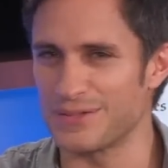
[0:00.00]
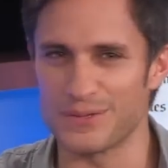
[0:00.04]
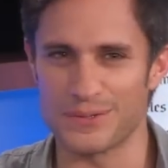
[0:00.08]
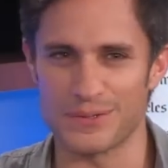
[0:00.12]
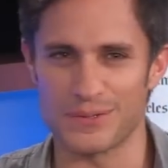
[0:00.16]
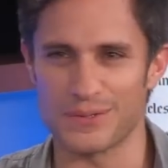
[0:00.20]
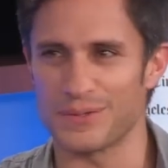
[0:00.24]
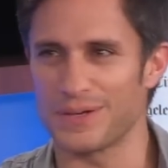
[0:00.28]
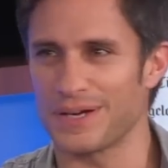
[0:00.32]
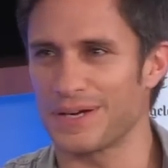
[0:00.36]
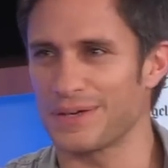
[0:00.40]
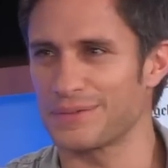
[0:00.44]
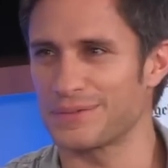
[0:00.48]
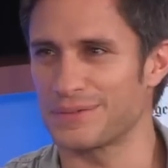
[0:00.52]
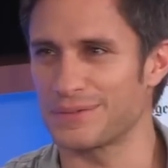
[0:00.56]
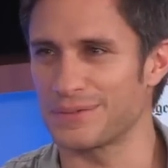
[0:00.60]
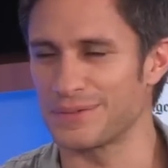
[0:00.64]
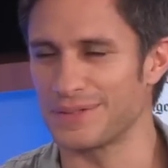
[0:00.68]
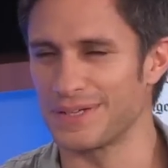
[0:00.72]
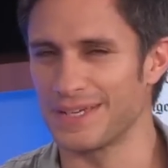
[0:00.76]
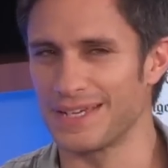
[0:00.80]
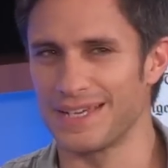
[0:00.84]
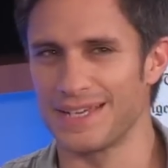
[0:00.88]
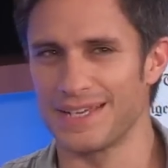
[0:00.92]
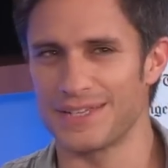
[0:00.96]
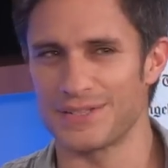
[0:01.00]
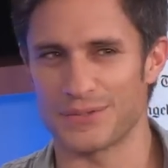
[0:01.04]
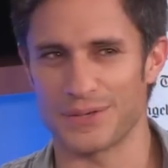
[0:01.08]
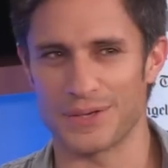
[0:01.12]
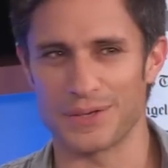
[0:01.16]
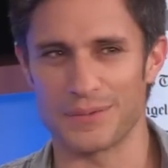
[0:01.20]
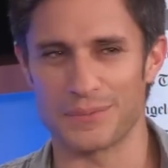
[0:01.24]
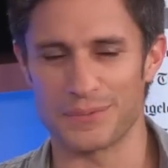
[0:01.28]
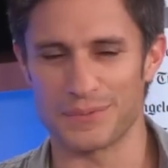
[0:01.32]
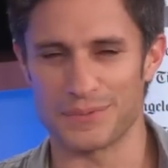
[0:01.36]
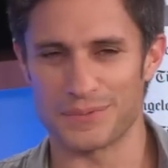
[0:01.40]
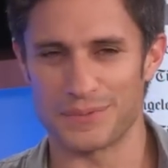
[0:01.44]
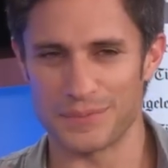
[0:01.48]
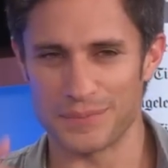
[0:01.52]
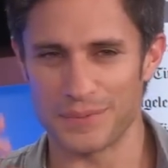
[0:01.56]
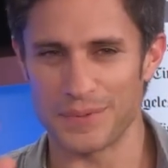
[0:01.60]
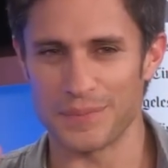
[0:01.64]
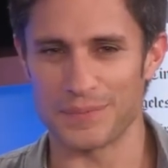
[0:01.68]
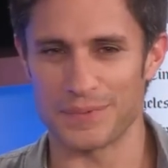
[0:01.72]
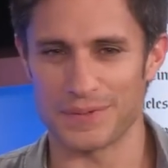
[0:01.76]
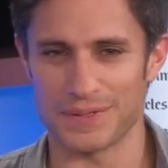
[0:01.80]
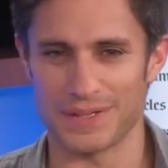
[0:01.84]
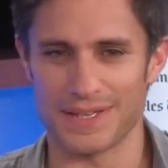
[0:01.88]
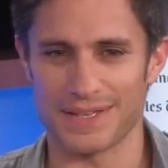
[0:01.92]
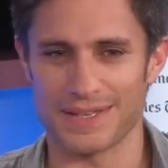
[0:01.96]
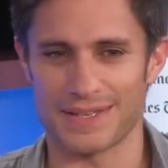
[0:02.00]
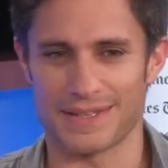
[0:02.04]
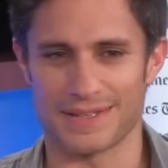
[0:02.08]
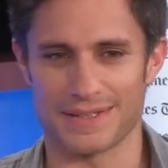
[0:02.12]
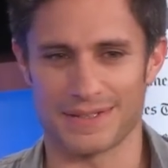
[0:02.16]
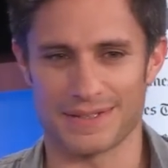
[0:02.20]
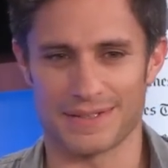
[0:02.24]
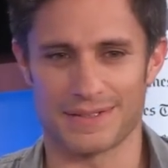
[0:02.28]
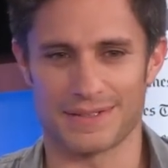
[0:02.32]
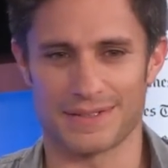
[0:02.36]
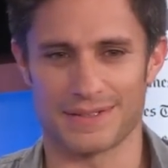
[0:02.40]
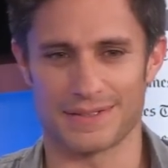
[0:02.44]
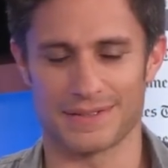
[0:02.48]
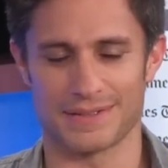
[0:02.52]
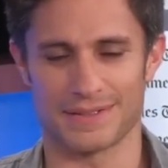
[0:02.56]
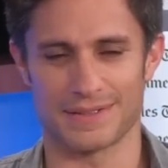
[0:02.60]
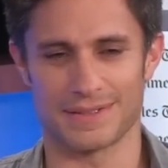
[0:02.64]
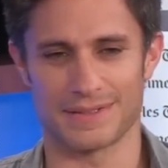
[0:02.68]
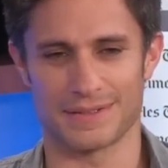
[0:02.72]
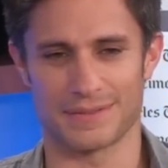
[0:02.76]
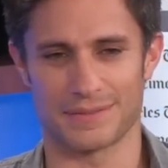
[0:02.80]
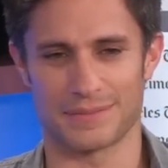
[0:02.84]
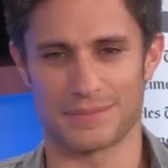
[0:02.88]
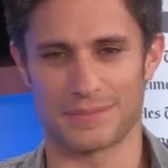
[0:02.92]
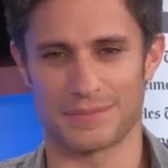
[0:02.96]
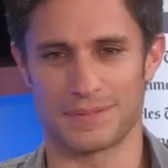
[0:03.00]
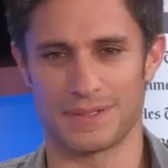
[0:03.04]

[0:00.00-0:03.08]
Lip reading: You don't know how to. So I would remember, like, the